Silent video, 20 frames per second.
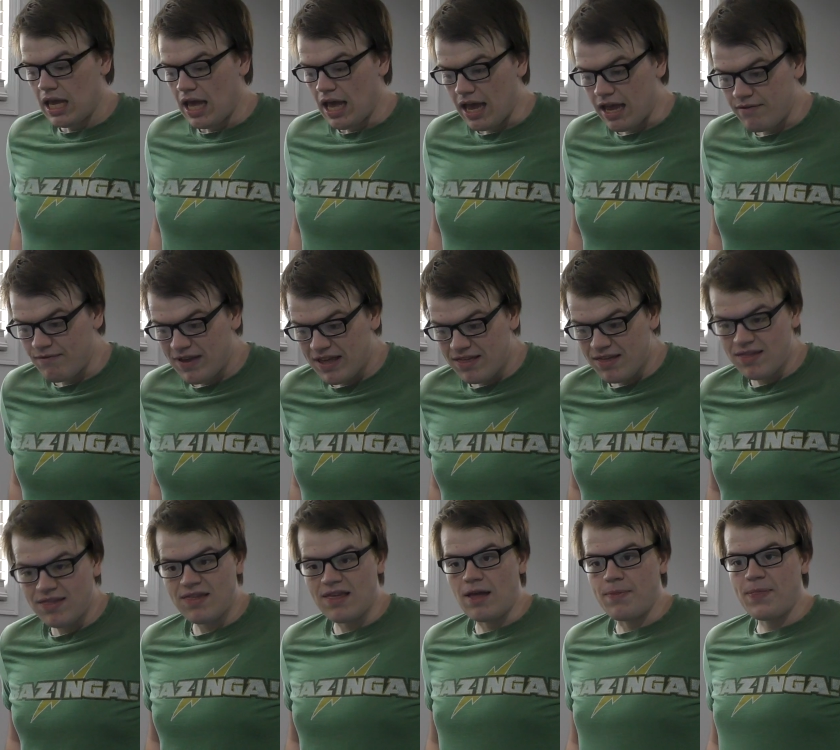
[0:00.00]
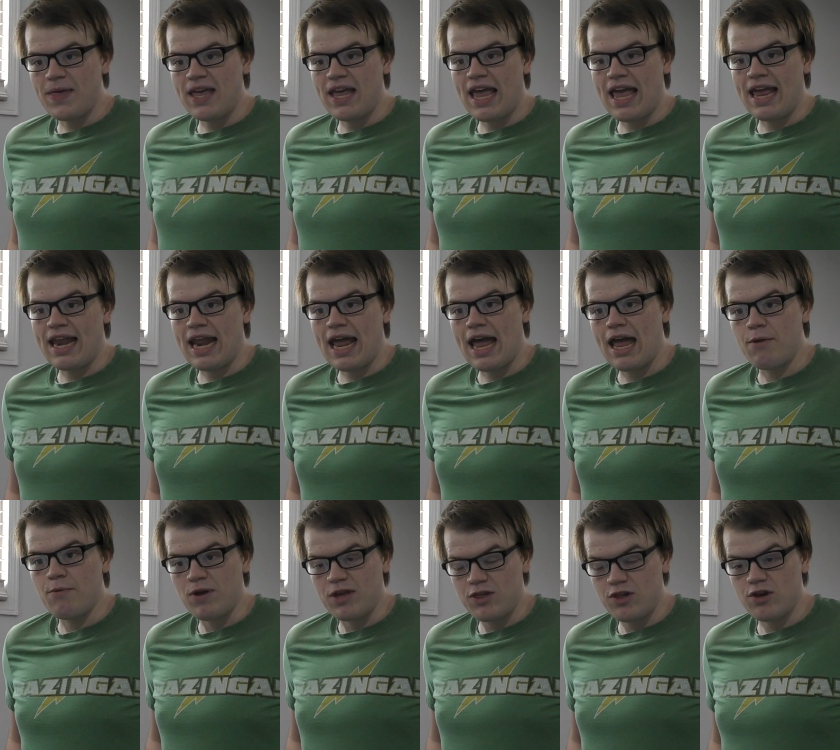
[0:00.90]
I invented something, and I
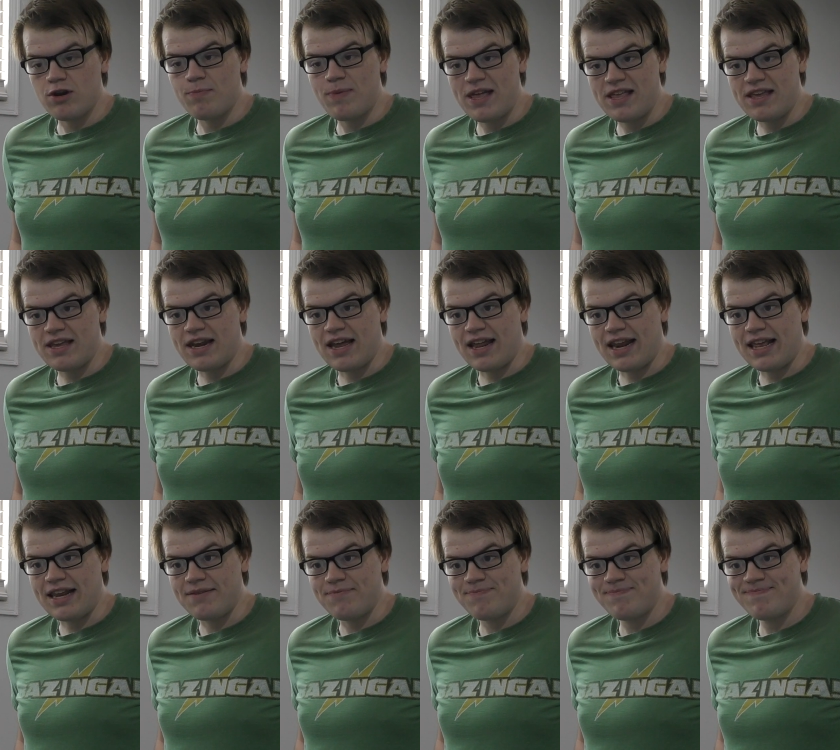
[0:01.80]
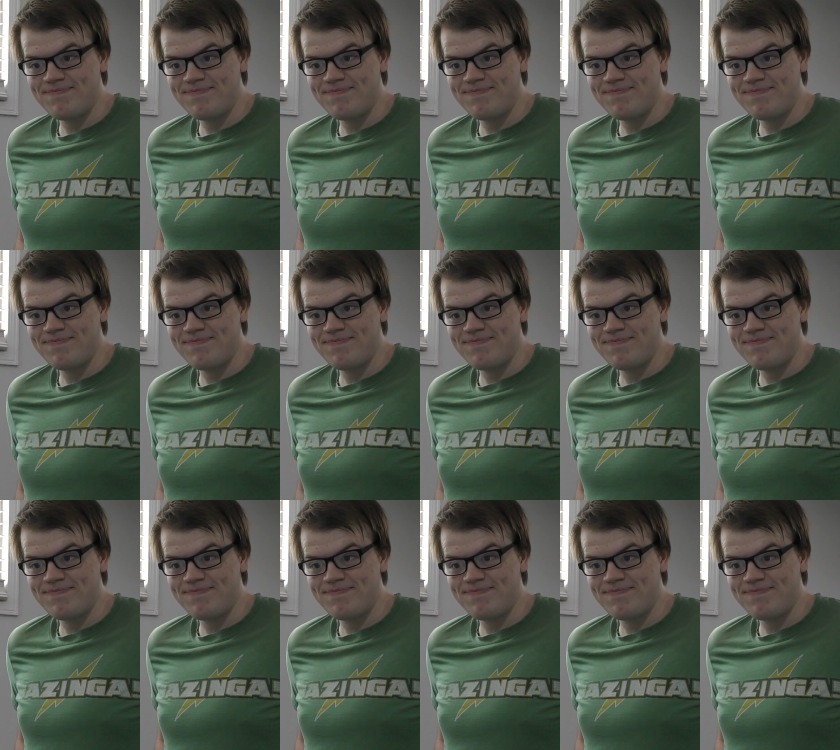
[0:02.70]
want your opinion on it.